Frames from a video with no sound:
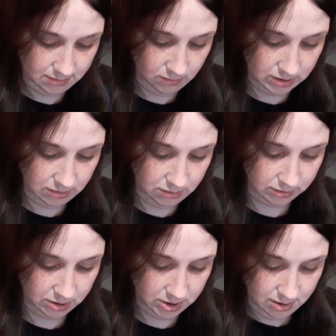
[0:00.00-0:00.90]
Hold on,
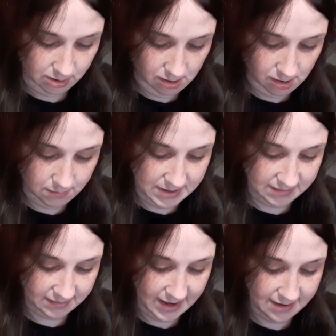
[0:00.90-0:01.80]
look.
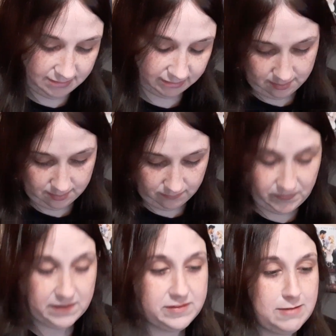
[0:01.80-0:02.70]
It says
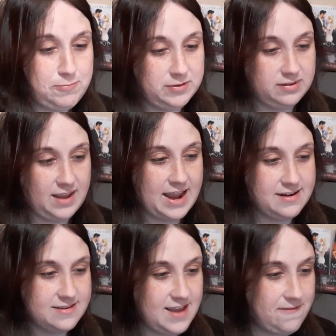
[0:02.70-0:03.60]
50%.
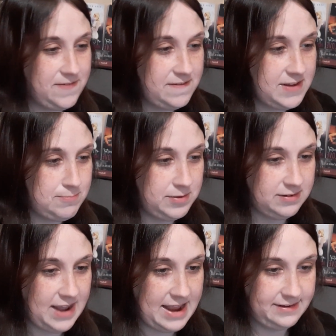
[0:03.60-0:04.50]
It's at
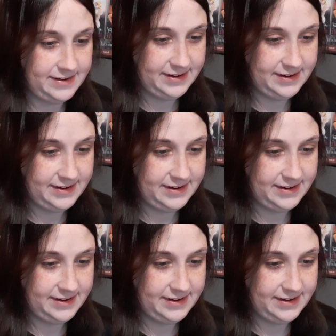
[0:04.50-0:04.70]
50%.